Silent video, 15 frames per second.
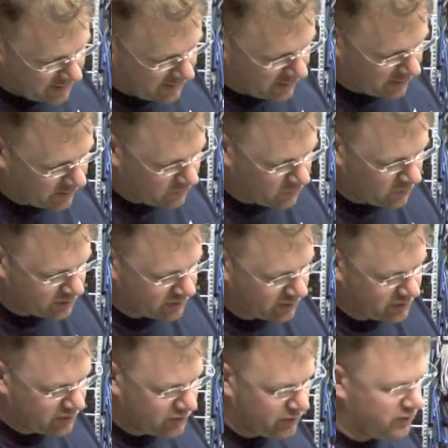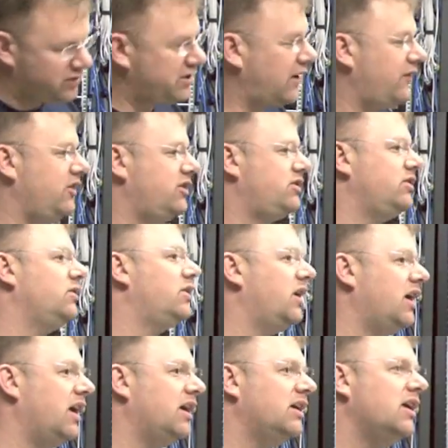here, which are 2 72
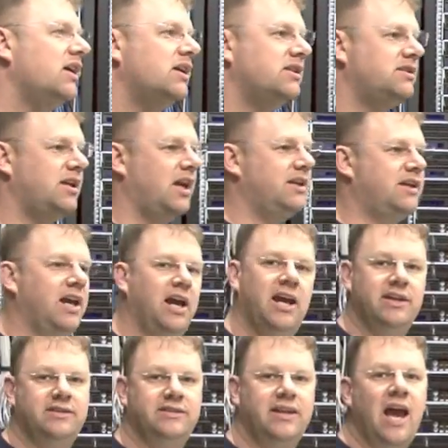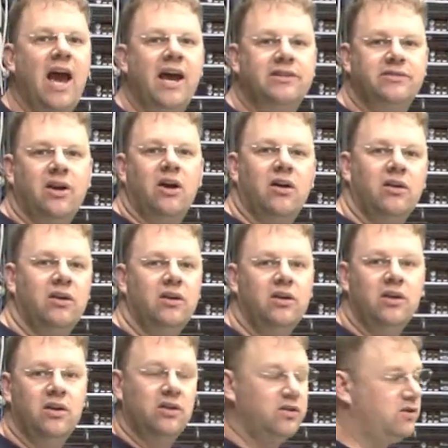gig 10K SAS
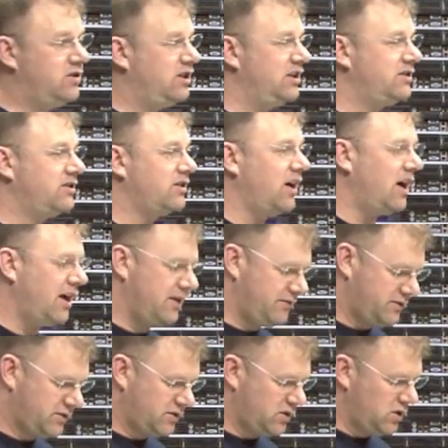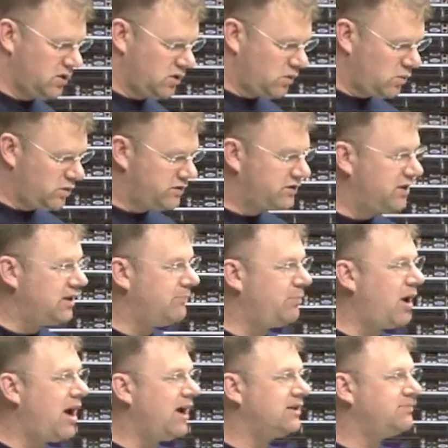disk drives. We'll see the
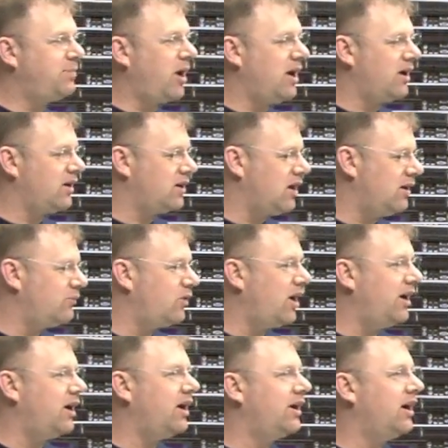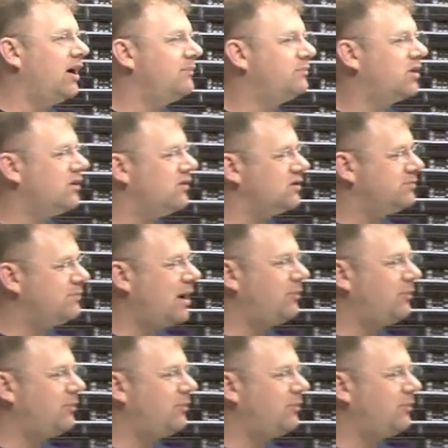BIOS banner come right on up, give us